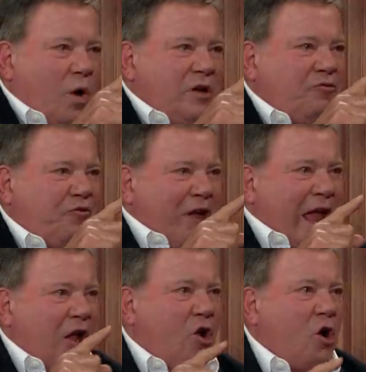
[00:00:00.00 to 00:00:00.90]
one
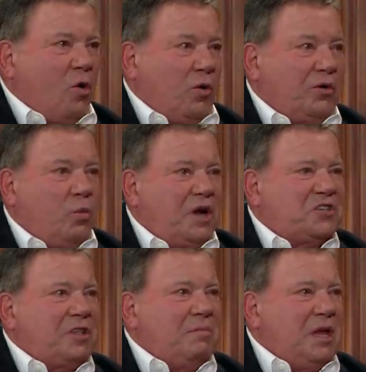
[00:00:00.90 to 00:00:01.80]
fang gold. What
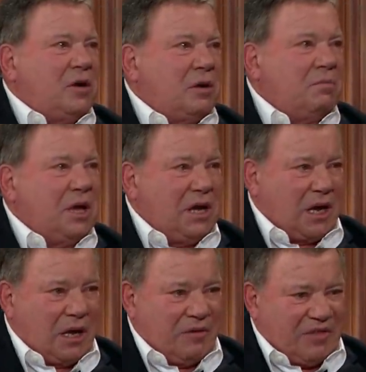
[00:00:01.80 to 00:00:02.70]
is the inner
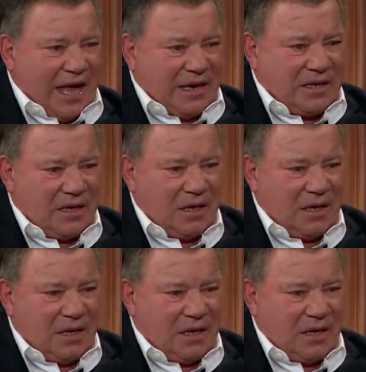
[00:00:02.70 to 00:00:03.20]
meaning of that?